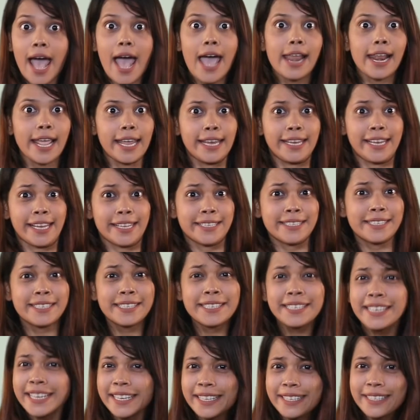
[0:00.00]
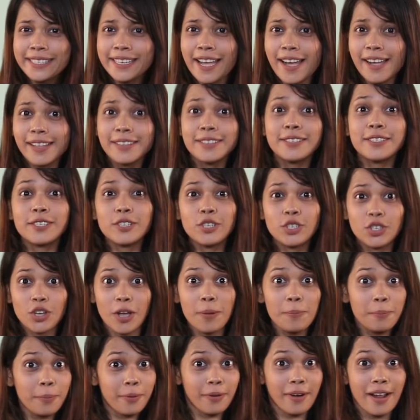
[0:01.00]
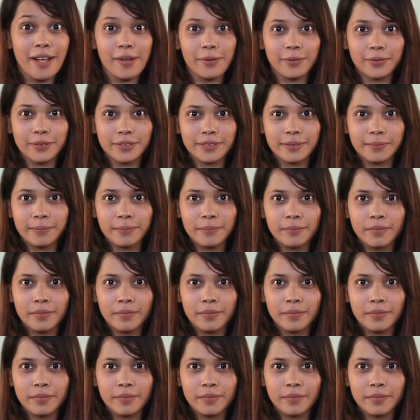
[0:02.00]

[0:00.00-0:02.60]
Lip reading: and I can still dance and jump around.